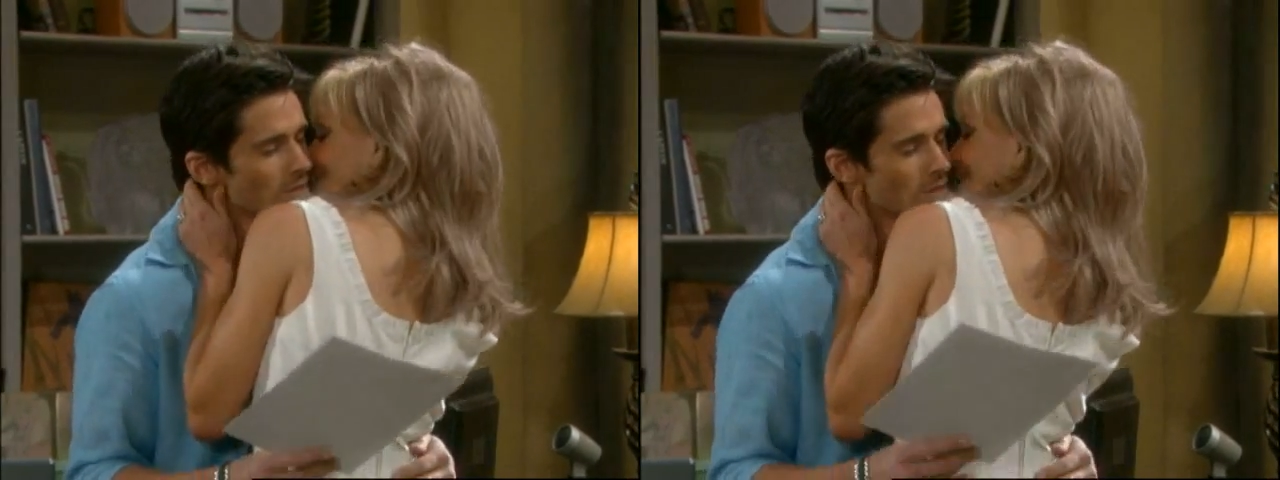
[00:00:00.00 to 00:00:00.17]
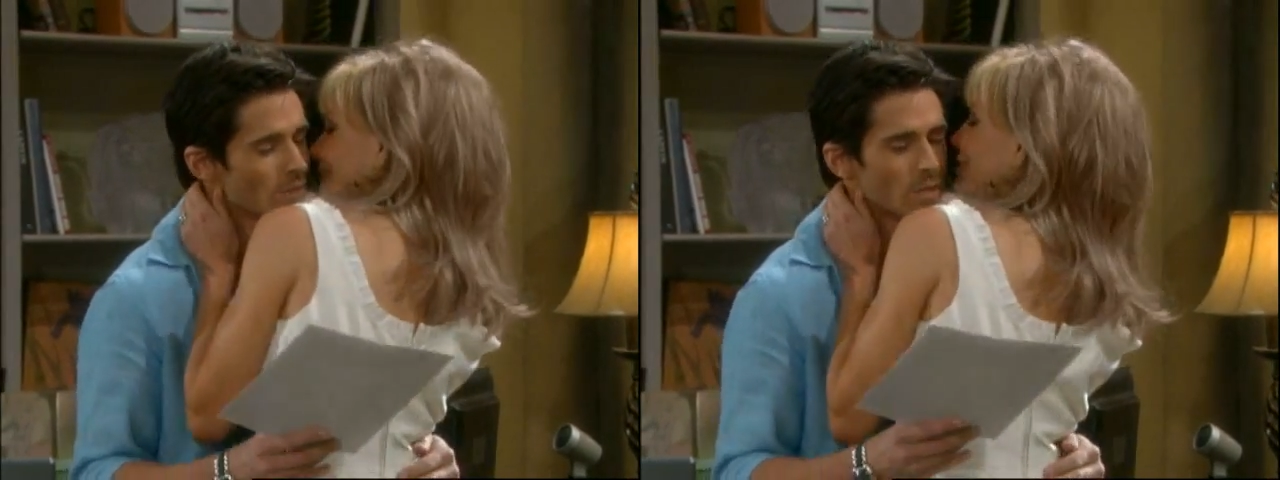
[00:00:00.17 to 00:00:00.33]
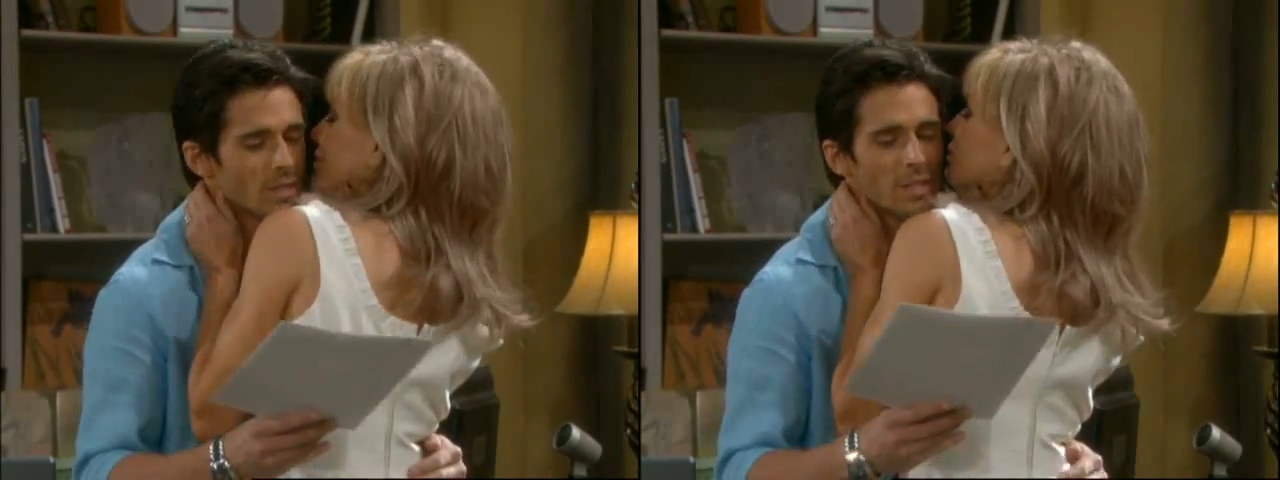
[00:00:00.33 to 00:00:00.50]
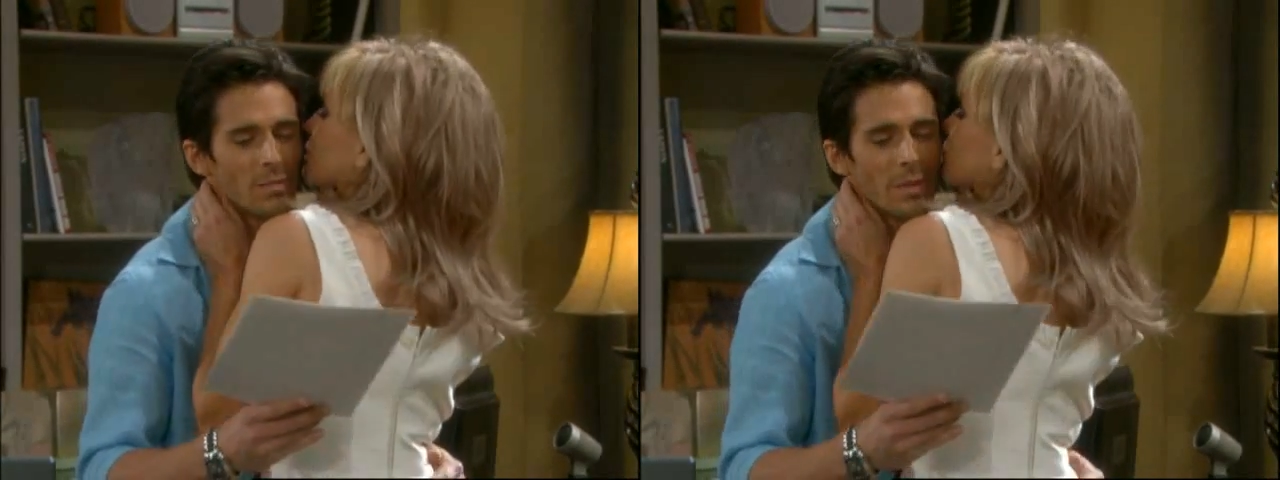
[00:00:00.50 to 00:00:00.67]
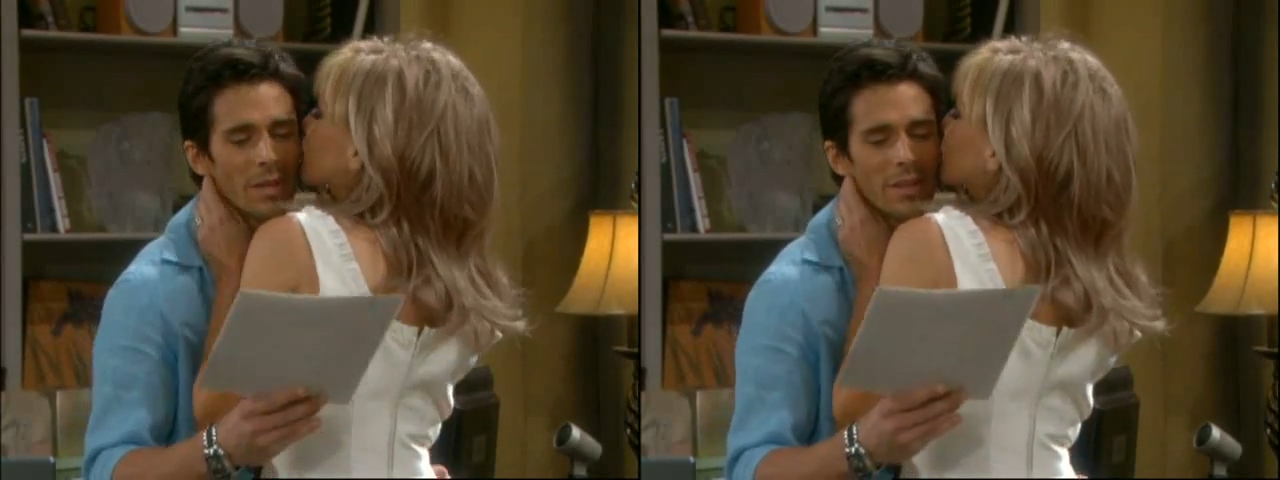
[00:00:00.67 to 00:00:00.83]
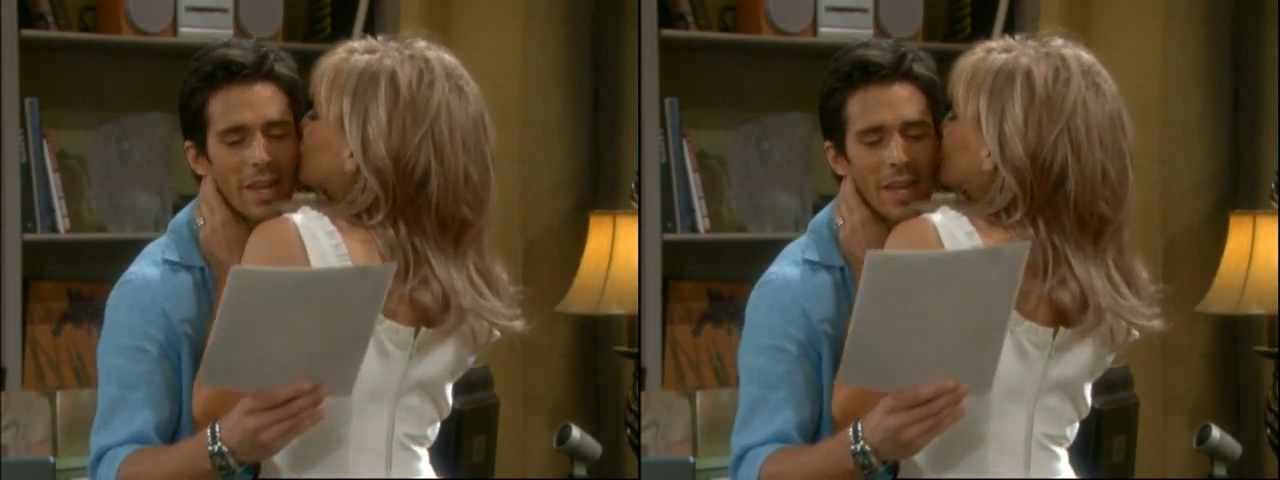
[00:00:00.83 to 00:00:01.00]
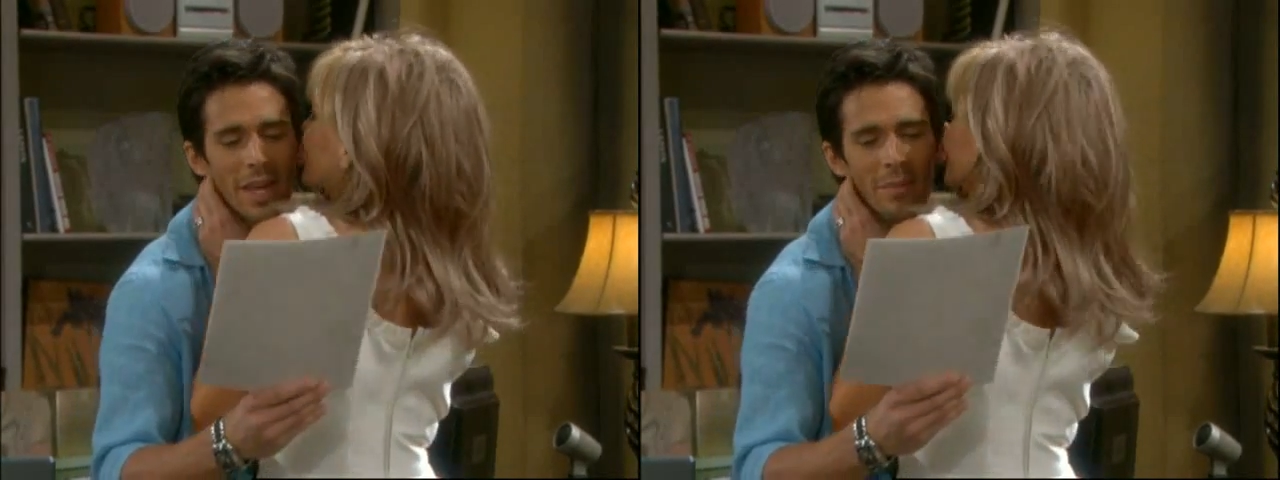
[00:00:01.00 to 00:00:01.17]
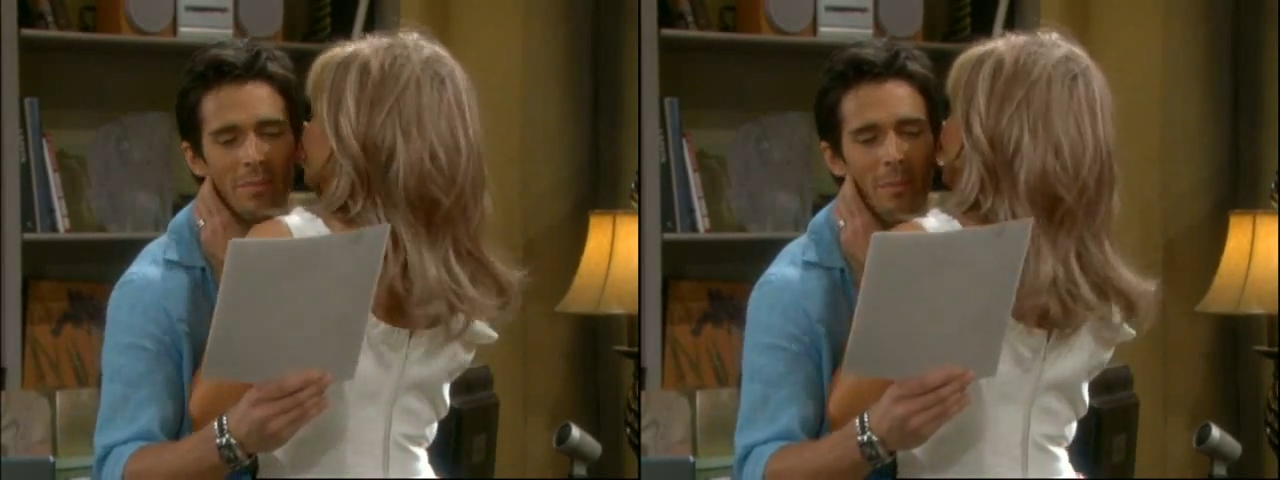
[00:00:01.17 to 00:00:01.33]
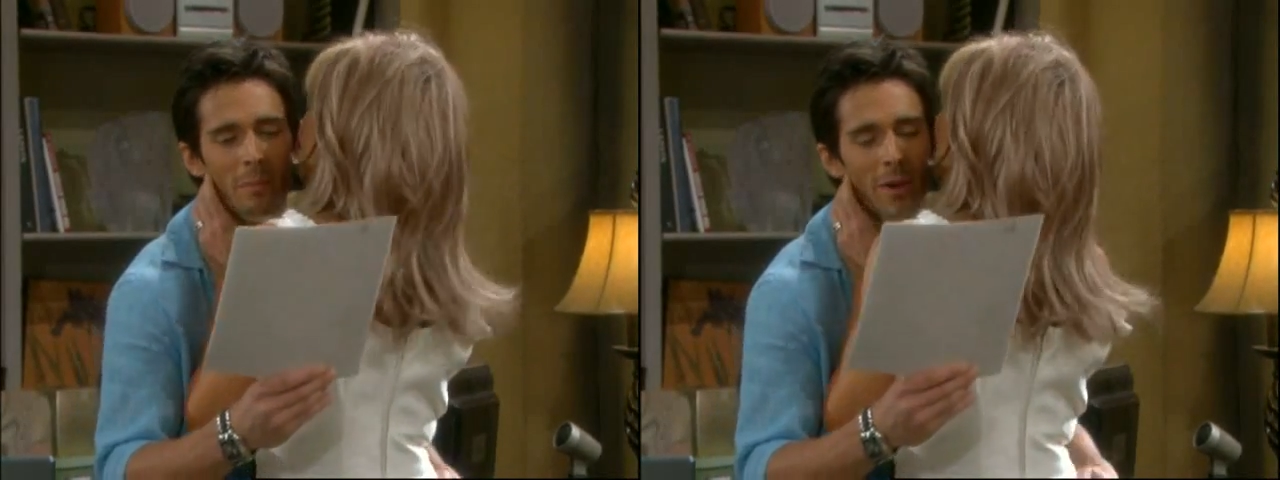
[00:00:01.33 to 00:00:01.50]
What's his middle
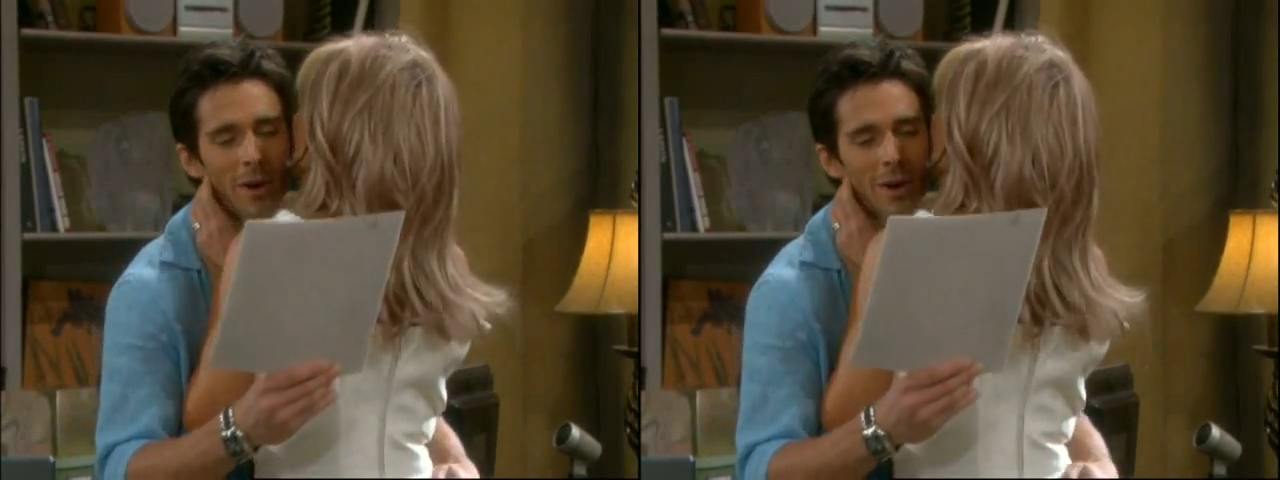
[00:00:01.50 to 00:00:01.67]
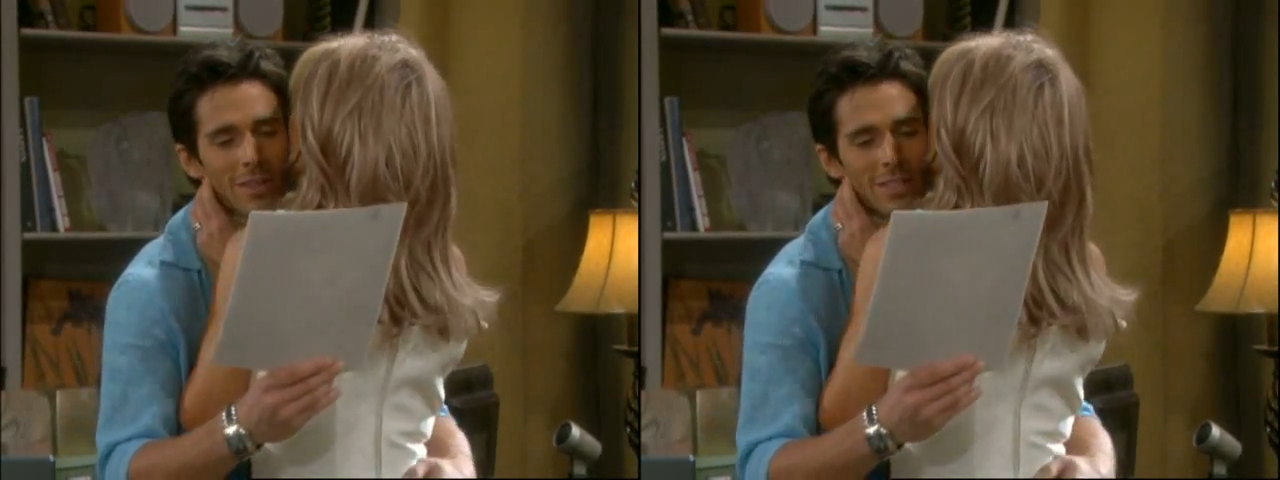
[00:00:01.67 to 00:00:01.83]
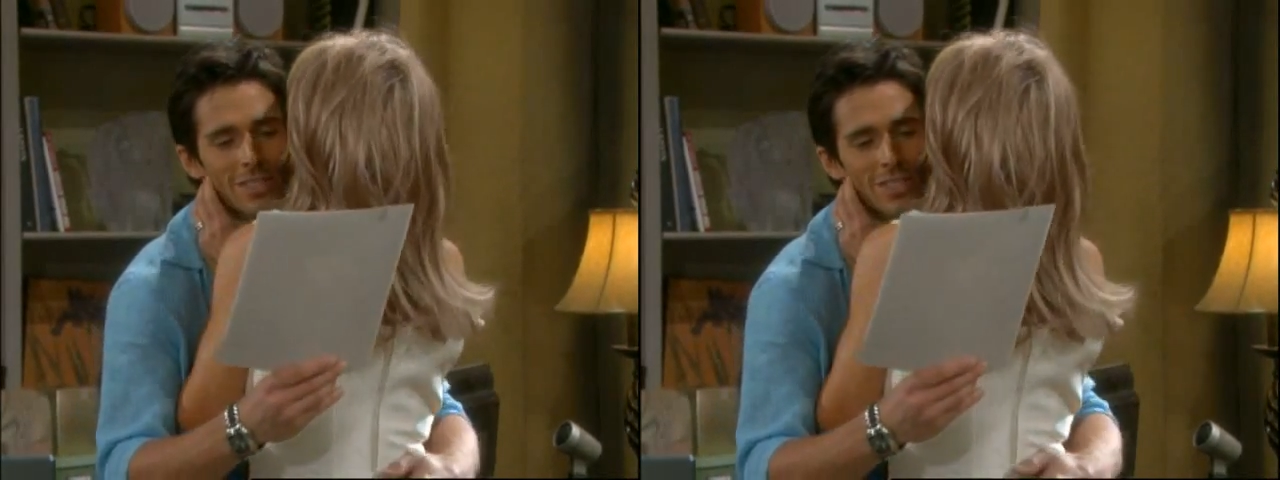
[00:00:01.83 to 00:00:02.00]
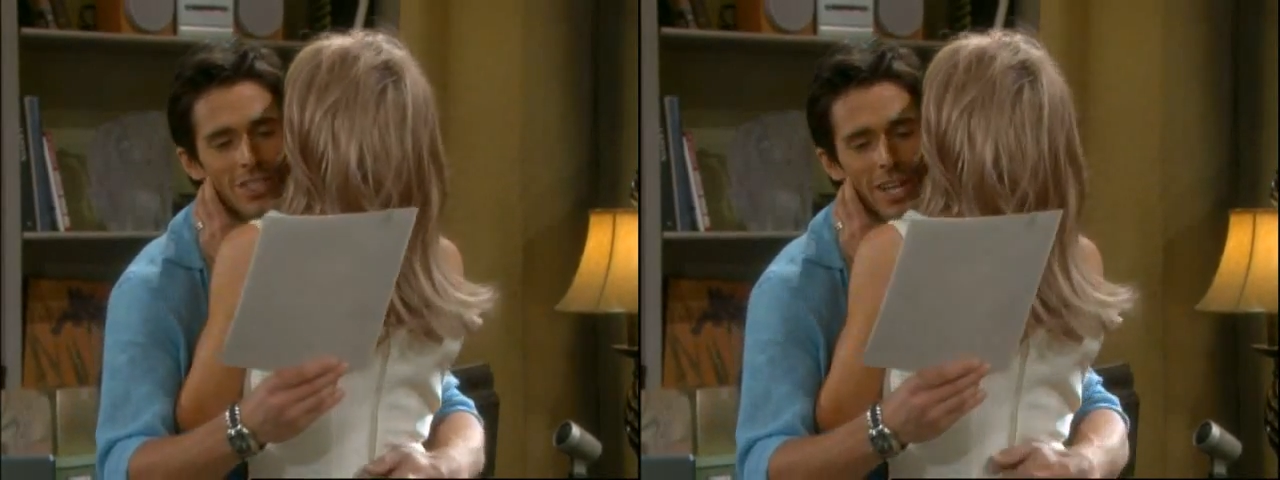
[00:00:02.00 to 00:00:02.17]
name? Ball and